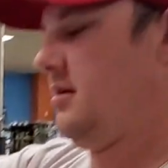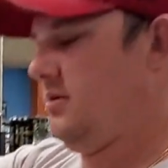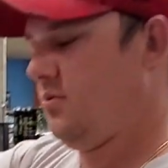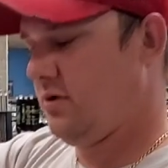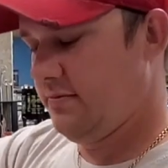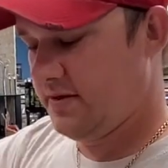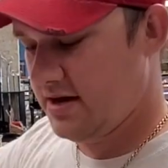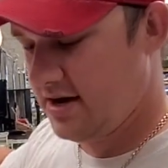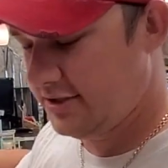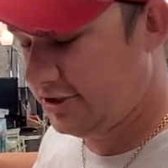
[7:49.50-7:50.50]
We've
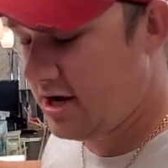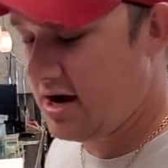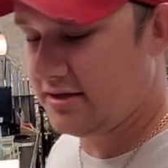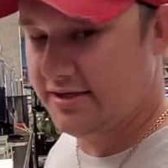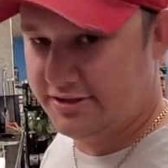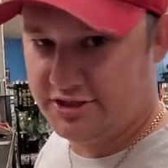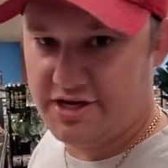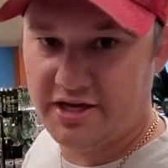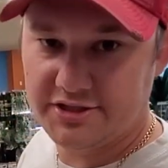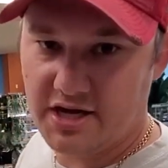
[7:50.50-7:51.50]
got chocolate
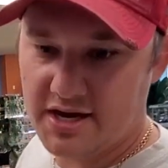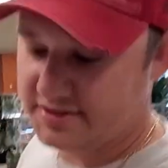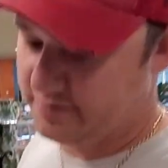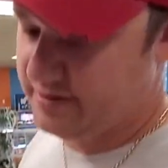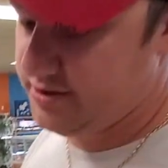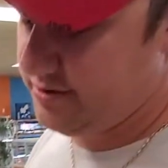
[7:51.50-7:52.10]
GHI, so we do